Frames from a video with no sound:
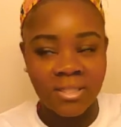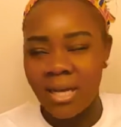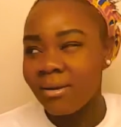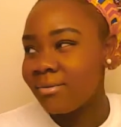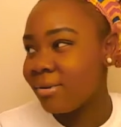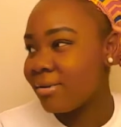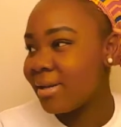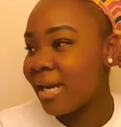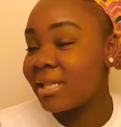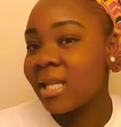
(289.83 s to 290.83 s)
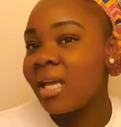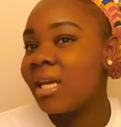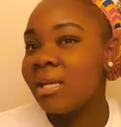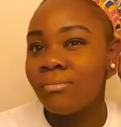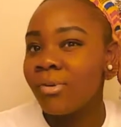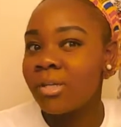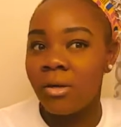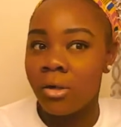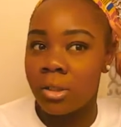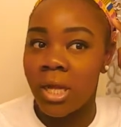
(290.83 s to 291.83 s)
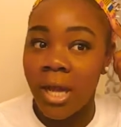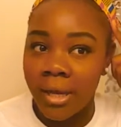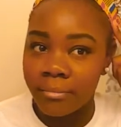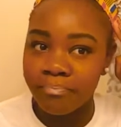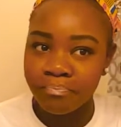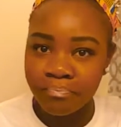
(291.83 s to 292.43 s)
I don't know. It hit him really hard on the head.